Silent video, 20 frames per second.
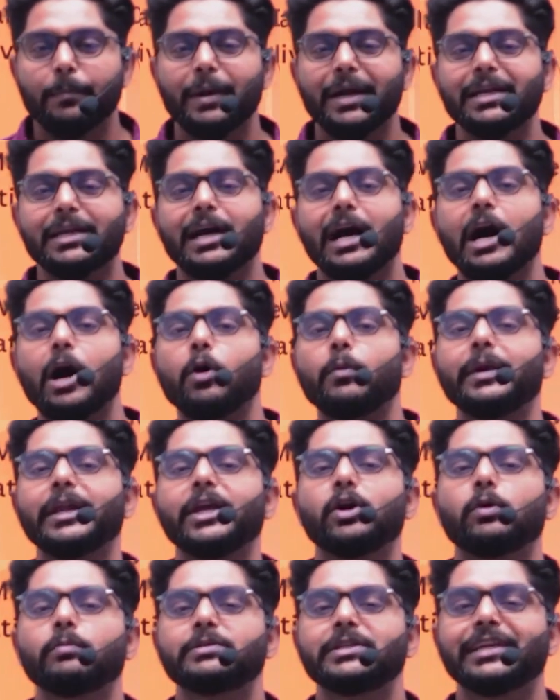but how
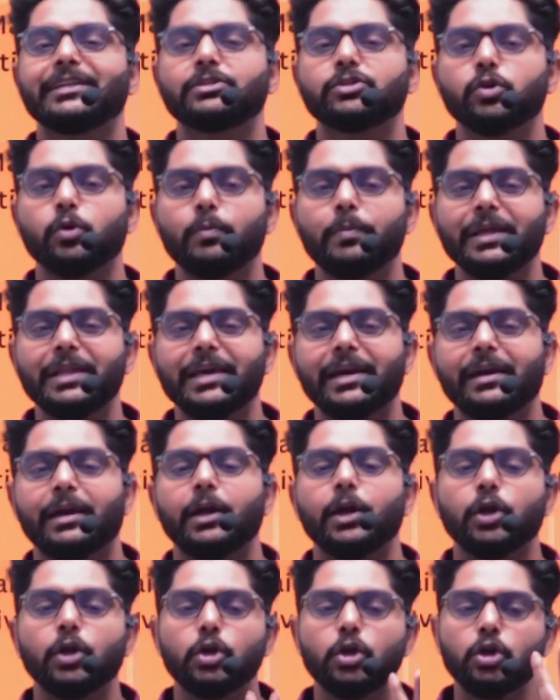many objects should be
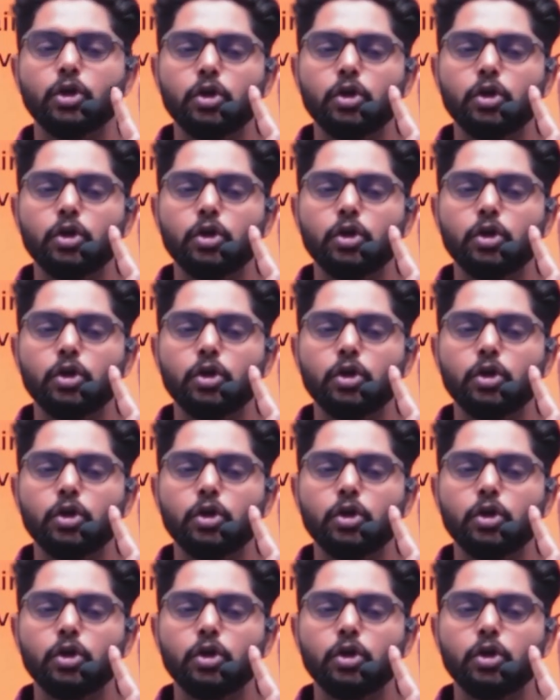there?